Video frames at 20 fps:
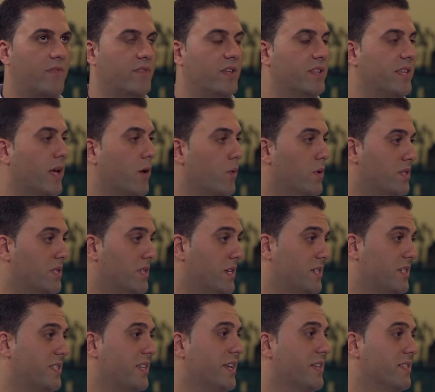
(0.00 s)
the day was
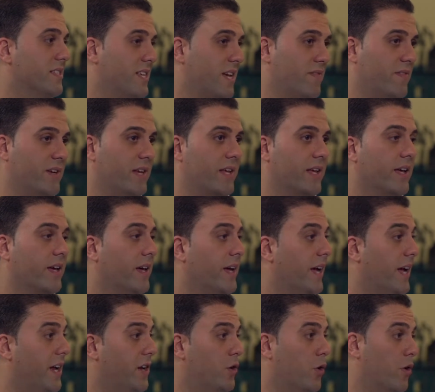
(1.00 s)
60 and 70
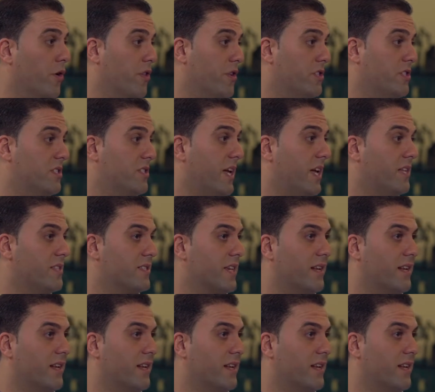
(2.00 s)
in northern states,